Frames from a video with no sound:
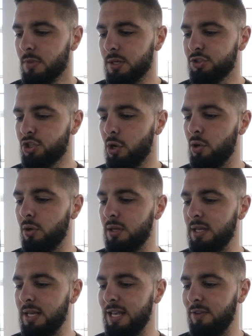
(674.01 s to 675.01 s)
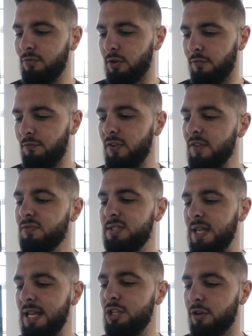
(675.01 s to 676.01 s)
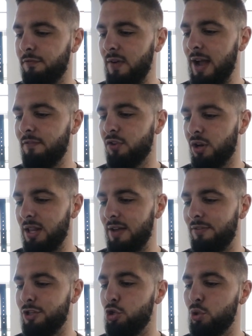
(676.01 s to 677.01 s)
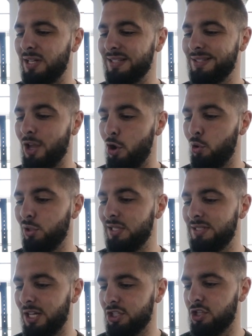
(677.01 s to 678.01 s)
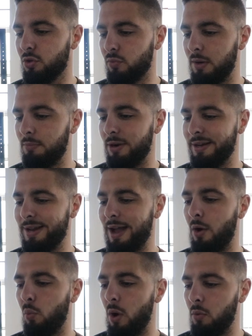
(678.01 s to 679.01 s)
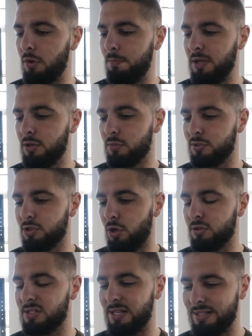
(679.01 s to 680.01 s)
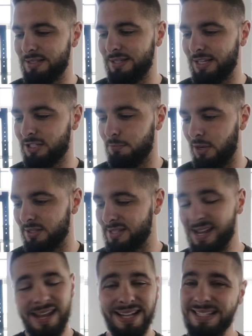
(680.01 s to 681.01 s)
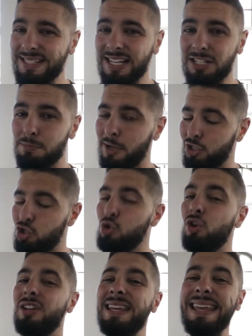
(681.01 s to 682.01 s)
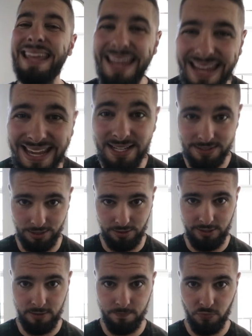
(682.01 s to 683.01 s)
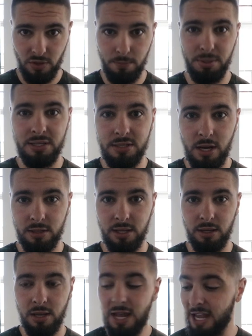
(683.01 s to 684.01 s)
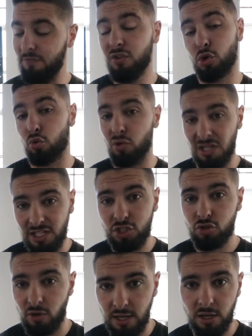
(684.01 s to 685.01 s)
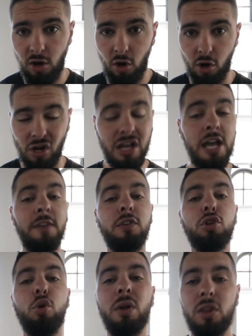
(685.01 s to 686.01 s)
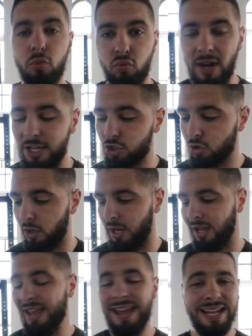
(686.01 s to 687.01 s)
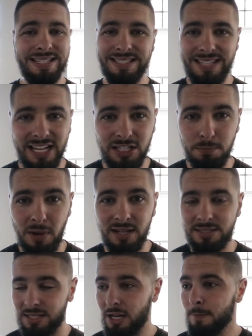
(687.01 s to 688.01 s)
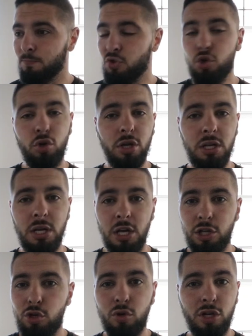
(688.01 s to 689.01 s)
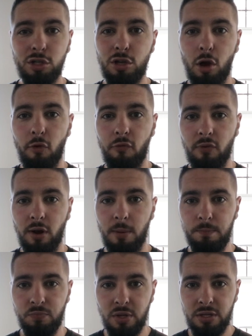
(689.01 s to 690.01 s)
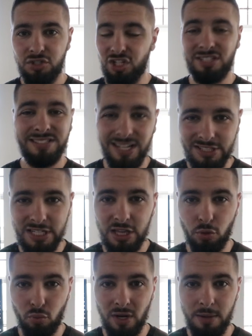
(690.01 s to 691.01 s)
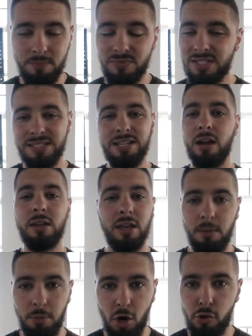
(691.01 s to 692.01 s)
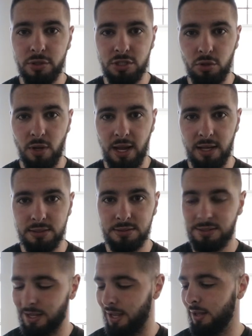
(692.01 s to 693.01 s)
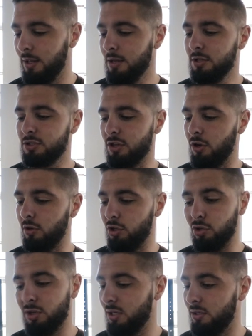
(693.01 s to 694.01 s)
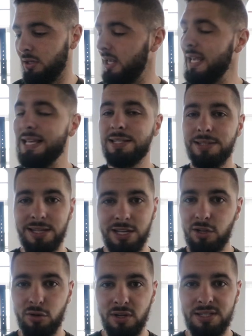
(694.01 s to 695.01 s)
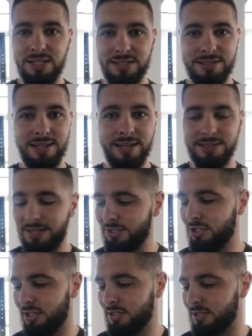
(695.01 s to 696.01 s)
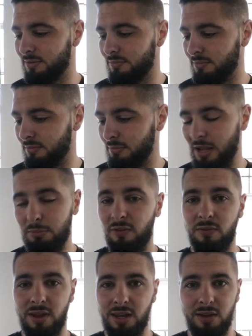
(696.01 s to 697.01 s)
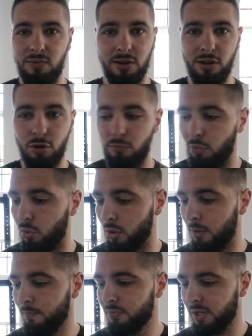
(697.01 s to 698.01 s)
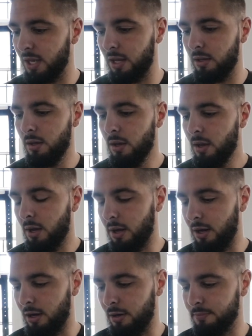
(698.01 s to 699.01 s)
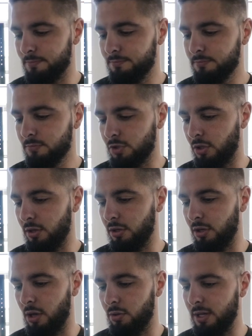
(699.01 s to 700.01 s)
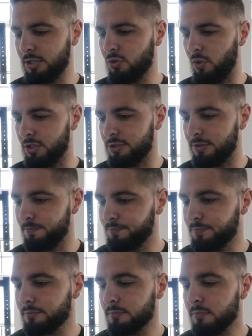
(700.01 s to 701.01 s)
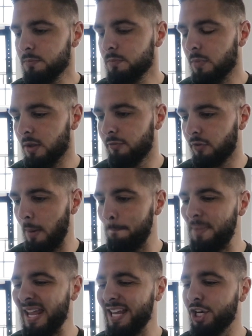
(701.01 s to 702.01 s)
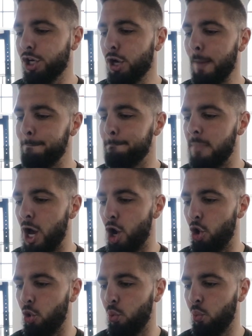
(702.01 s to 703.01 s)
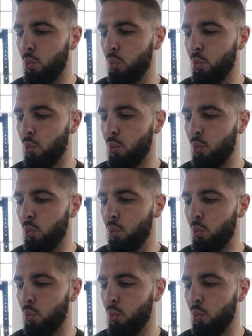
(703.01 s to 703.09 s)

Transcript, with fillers: So if you're 15, you're 5'11", you can only touch the rim right now, what would be your results in 6 months? In 6 months, you could easily be dunking. If you're really training hard, if you're doing the right training, it's 6 months, you could go from just touching the rim to dunking a ball with two hands, okay? So you could easily increase it 6 inches, maybe even a little more, okay? So there you go. Next question. From Peter Mo.